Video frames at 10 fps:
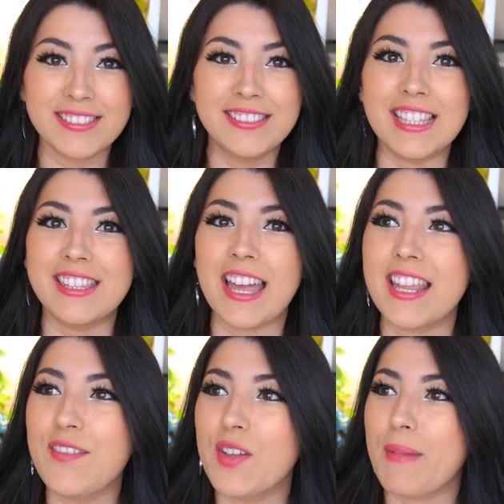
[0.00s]
Did that
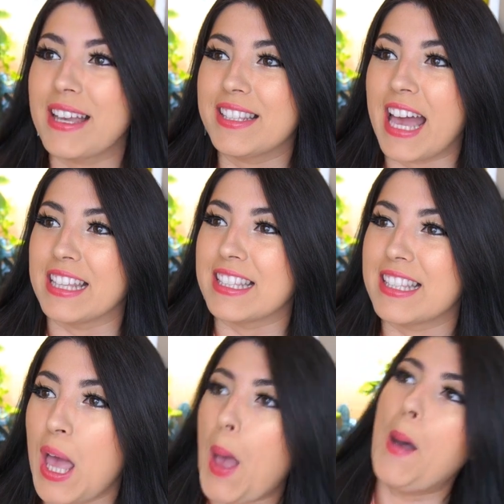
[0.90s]
even make
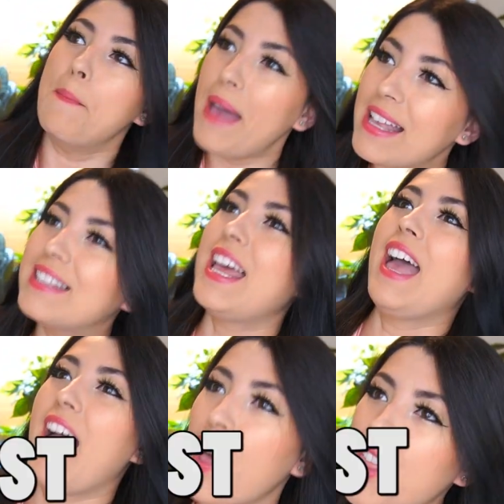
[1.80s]
sense? Best,
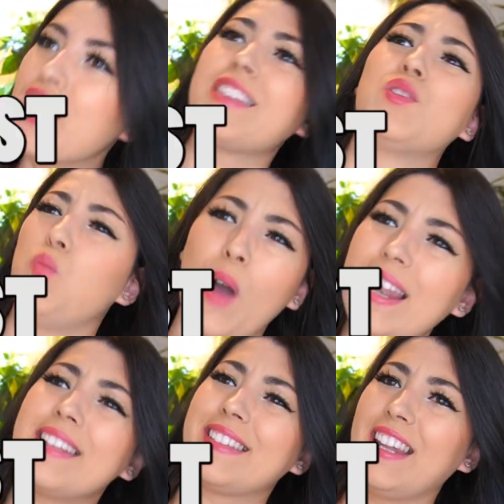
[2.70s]
healthiest,
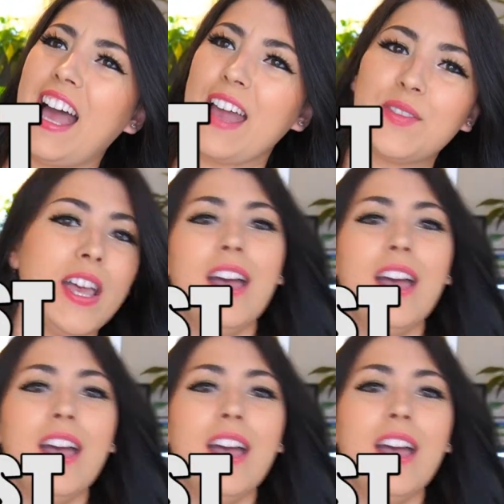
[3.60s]
wellest lives.